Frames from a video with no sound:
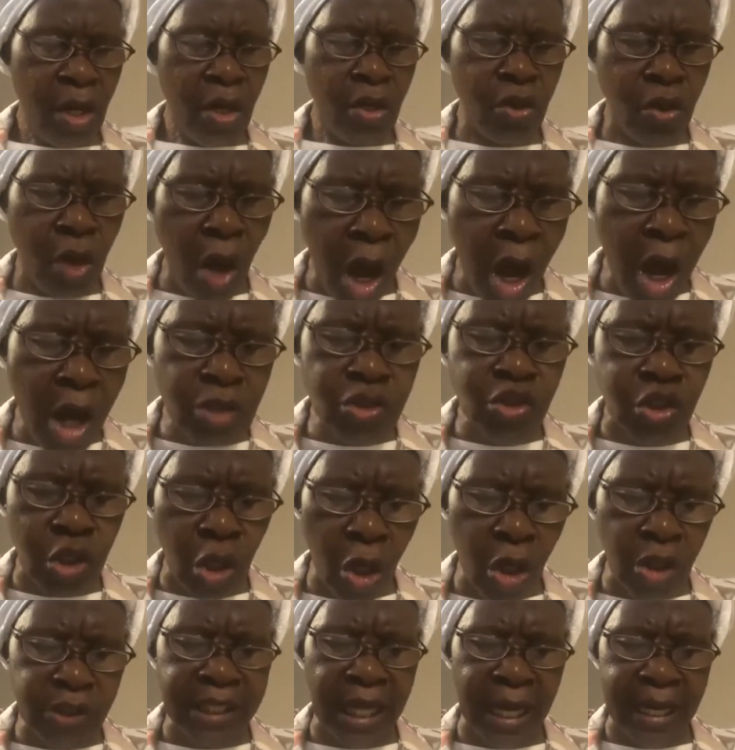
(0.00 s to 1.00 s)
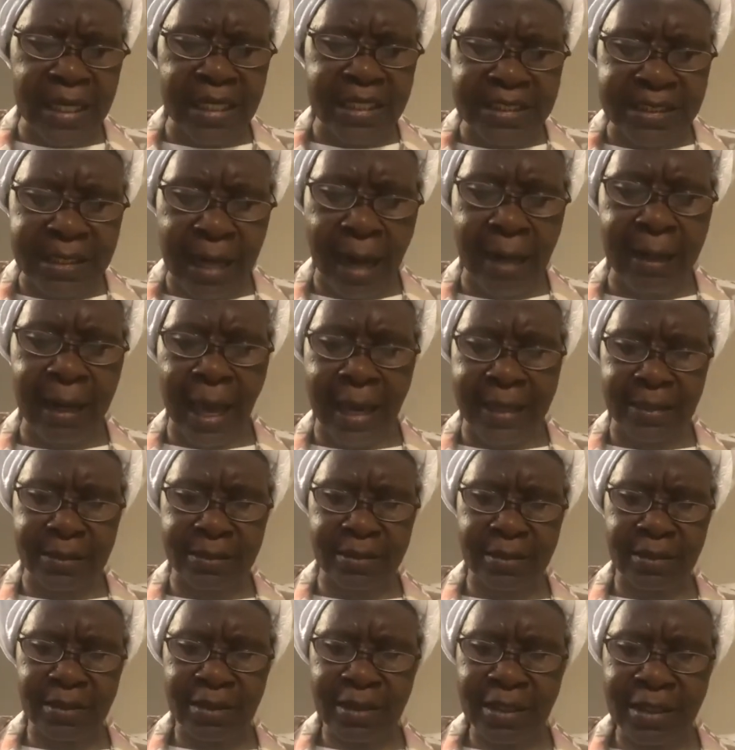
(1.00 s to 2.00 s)
God told the Israelites
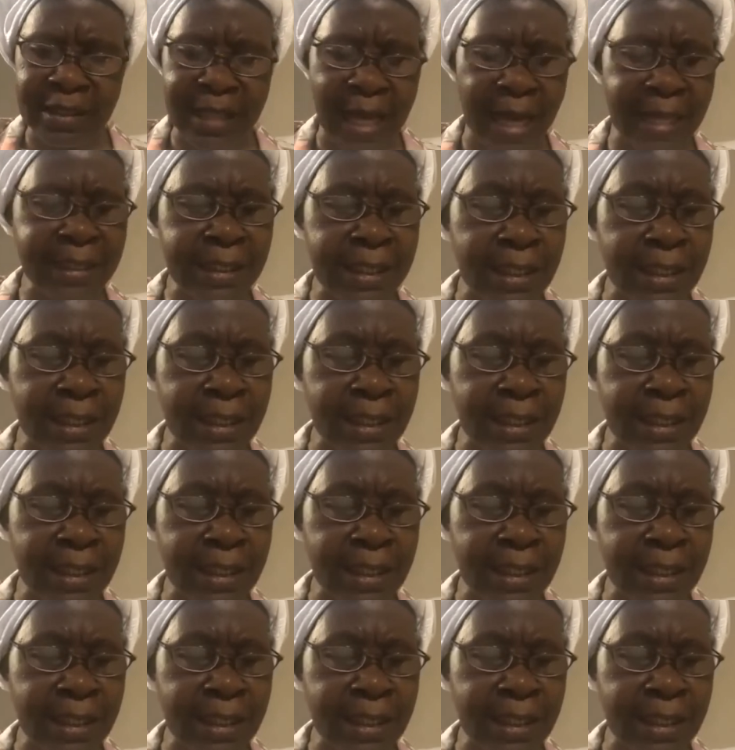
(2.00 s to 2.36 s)
that